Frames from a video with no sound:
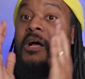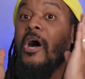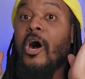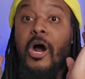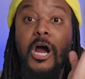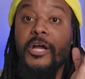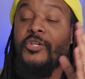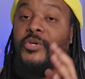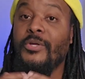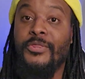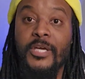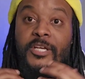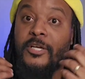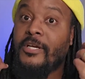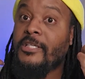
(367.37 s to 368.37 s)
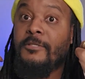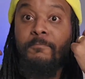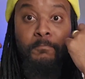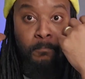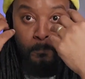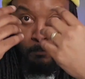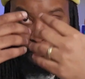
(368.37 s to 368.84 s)
Or do you think they're
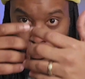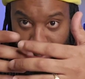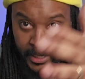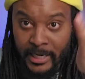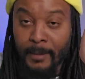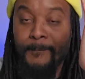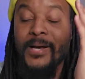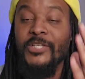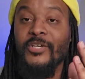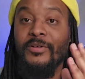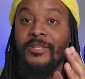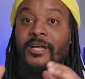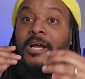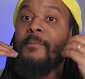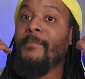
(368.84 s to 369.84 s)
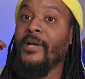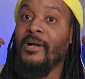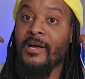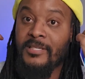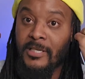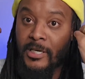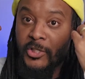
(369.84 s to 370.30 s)
just putting a buzz out there
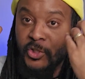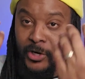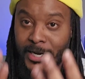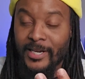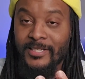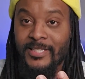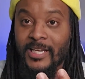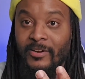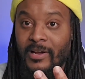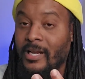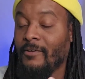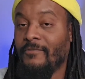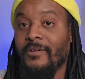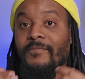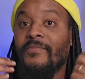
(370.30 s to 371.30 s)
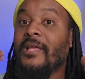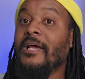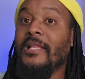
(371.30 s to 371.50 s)
because they're trying to stay relevant?